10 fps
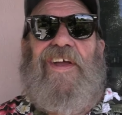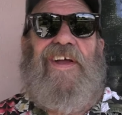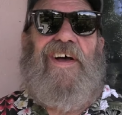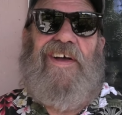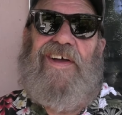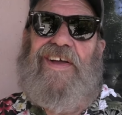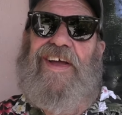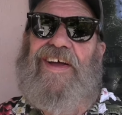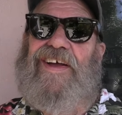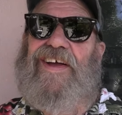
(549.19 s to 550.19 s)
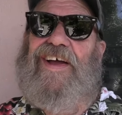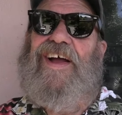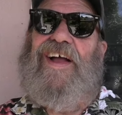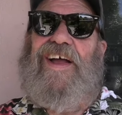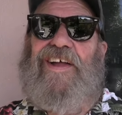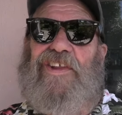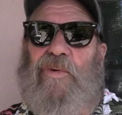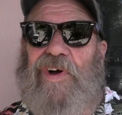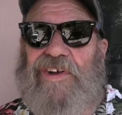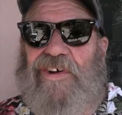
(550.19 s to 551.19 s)
at
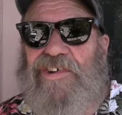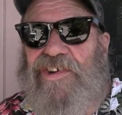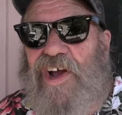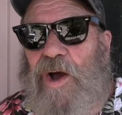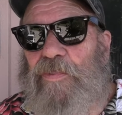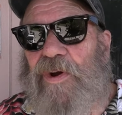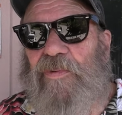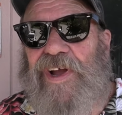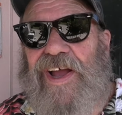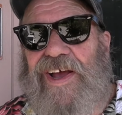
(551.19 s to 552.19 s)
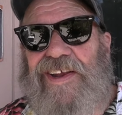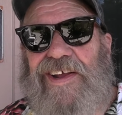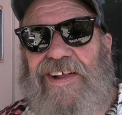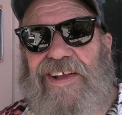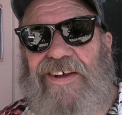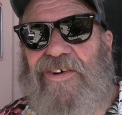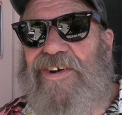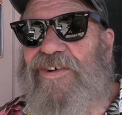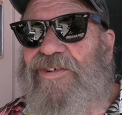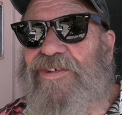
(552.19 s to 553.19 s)
the window shop, when we had to go
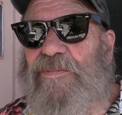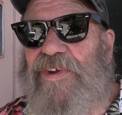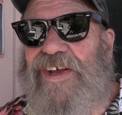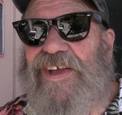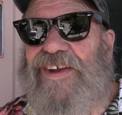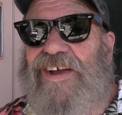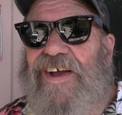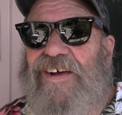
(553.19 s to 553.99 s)
do some digging,